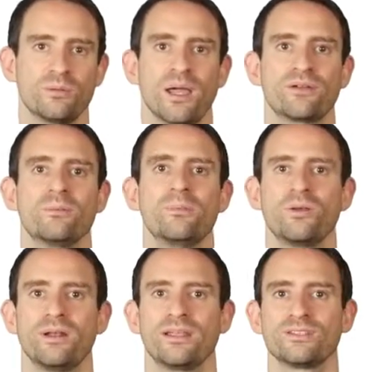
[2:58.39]
by
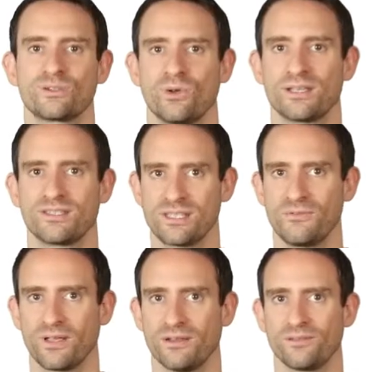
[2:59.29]
remotely installing
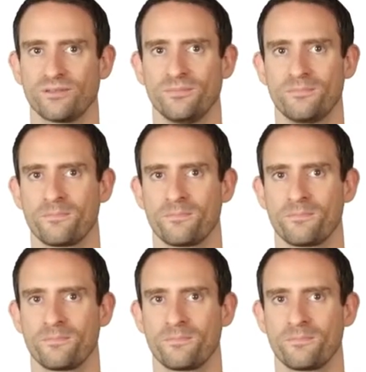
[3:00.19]
certificates.